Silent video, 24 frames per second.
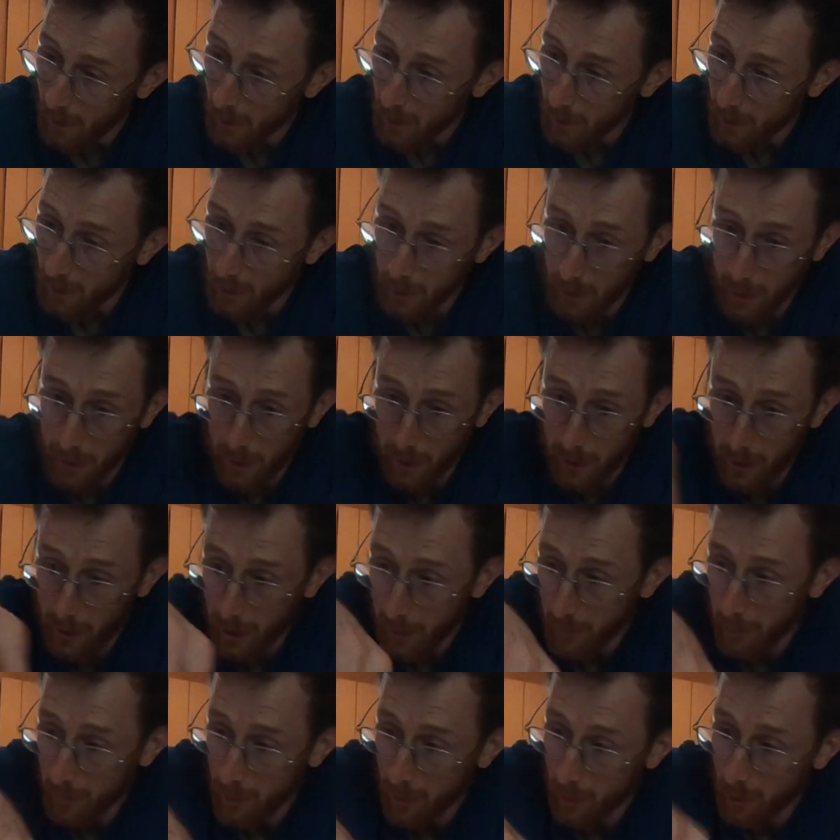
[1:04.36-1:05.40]
leading
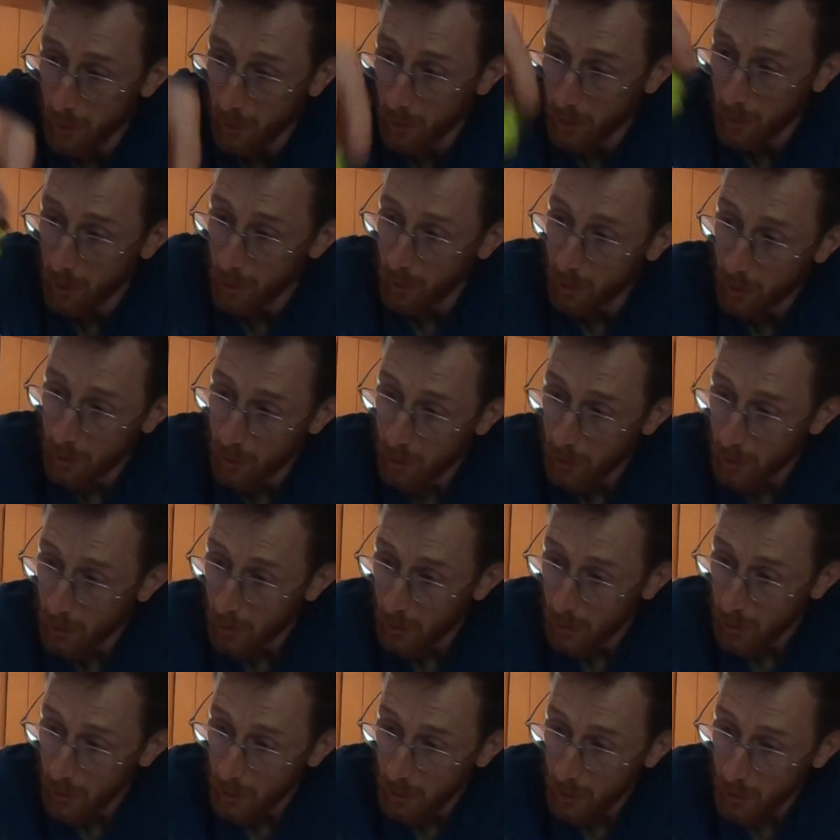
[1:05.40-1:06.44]
up to
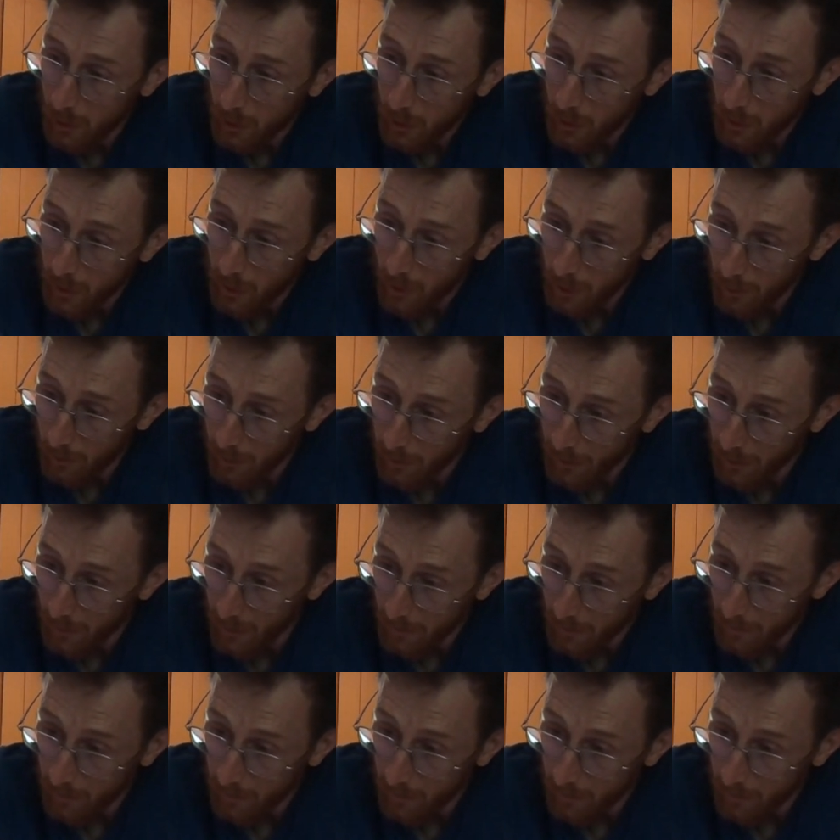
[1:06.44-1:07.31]
the event.